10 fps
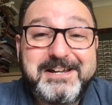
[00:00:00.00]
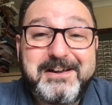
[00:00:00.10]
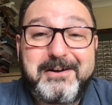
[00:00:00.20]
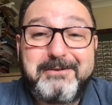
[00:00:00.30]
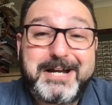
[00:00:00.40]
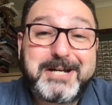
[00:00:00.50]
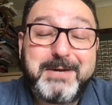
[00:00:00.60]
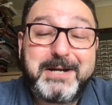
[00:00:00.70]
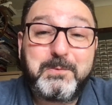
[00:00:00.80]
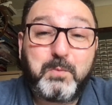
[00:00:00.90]
I
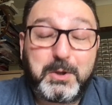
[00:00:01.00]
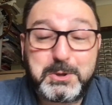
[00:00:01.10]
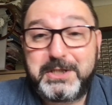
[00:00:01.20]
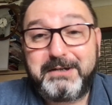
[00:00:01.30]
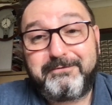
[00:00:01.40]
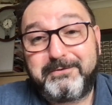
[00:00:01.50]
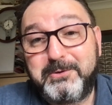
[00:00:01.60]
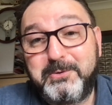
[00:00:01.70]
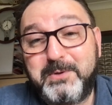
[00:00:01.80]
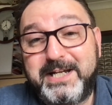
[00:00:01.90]
recommend watching it
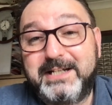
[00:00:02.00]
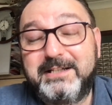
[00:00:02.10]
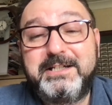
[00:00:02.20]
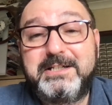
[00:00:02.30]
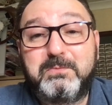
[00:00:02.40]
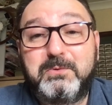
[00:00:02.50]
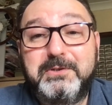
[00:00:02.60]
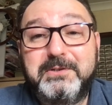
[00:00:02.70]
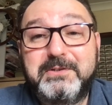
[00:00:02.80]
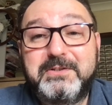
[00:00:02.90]
through at least
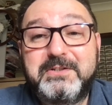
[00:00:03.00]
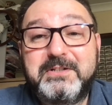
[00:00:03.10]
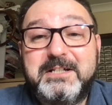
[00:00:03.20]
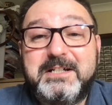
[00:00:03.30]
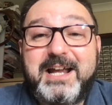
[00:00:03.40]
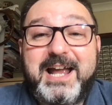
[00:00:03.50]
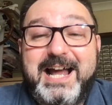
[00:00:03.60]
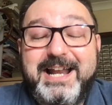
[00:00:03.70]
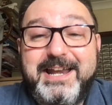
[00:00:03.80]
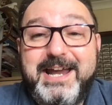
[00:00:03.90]
once,
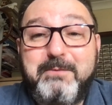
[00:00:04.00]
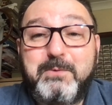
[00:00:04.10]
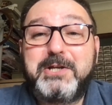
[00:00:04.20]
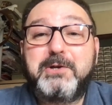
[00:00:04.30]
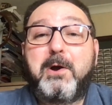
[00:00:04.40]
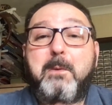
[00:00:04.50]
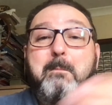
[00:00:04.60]
and then when you go